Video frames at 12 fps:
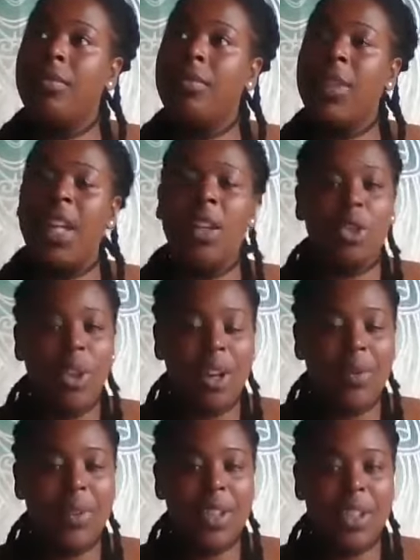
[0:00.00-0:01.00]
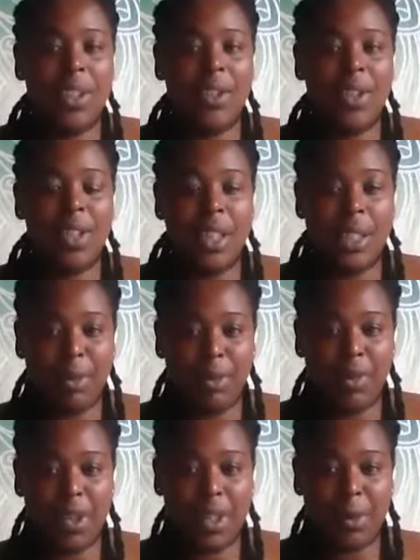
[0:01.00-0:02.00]
you're traveling in your sleep
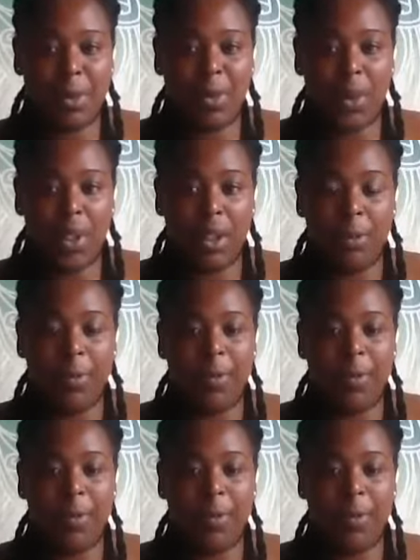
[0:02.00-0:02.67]
for some of you.